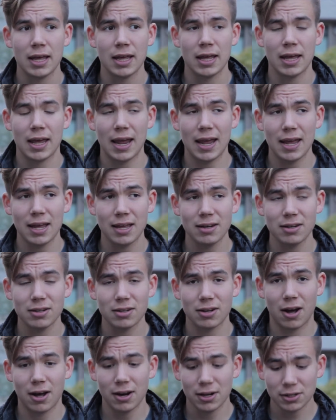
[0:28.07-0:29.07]
And
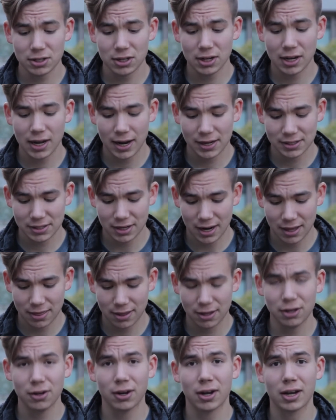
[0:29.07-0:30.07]
honestly, guys, I
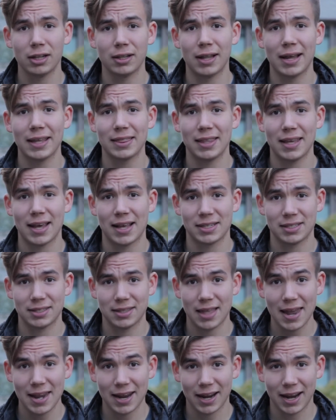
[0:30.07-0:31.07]
think you're going to like the
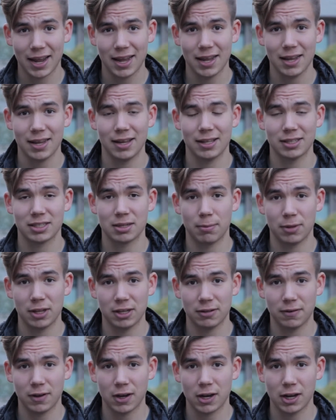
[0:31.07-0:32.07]
aesthetic in some of
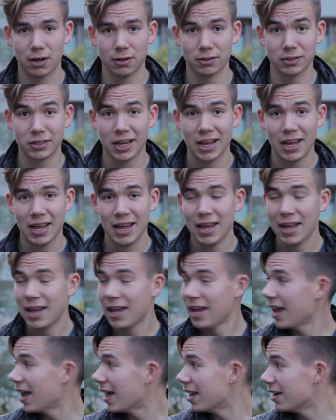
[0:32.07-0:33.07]
these videos.
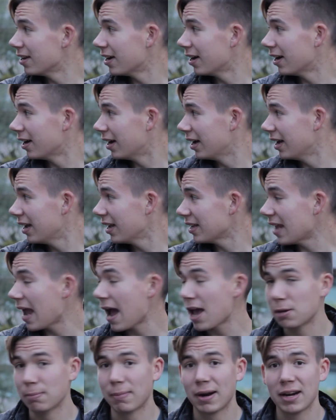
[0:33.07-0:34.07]
And yeah,
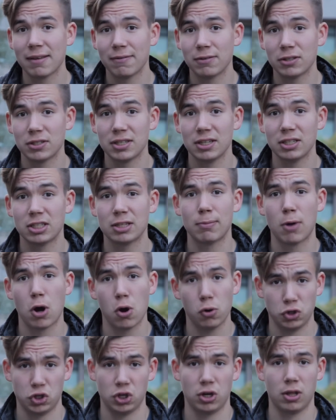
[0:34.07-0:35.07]
you might even see some
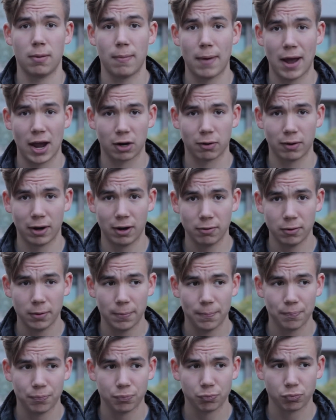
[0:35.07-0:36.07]
ocean in the background.
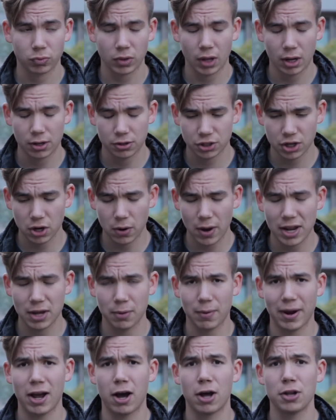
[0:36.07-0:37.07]
So
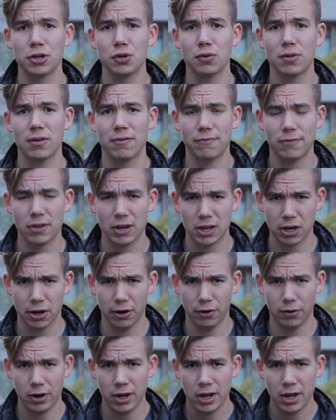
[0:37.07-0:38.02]
anyway, on to the video.